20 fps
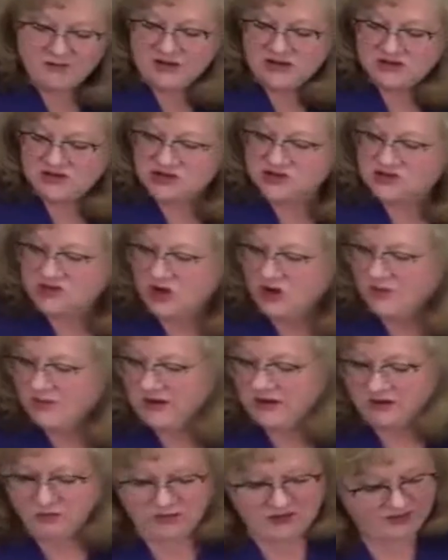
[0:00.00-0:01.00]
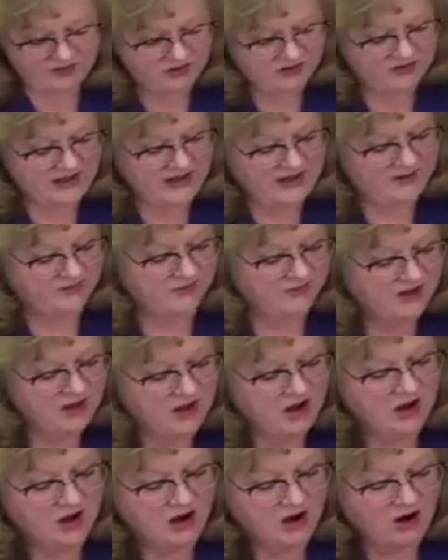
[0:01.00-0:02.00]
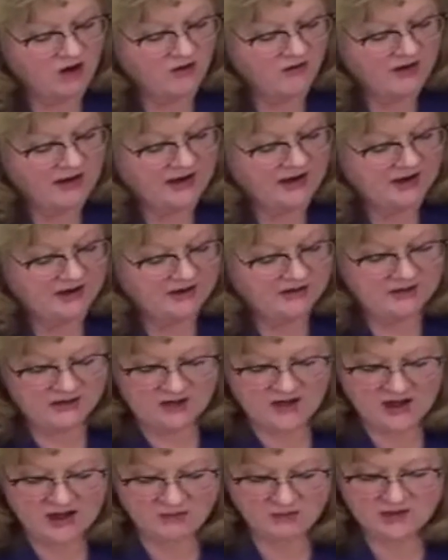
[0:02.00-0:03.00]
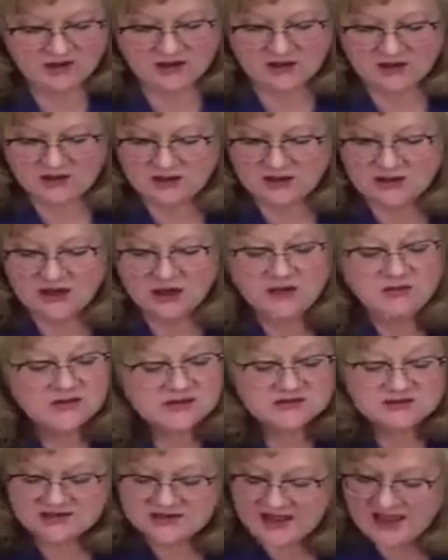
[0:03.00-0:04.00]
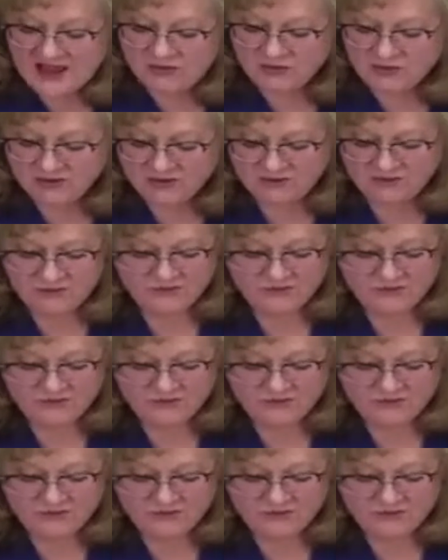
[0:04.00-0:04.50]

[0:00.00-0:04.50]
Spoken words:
and show me what they're like. All right. I'm going to clear this table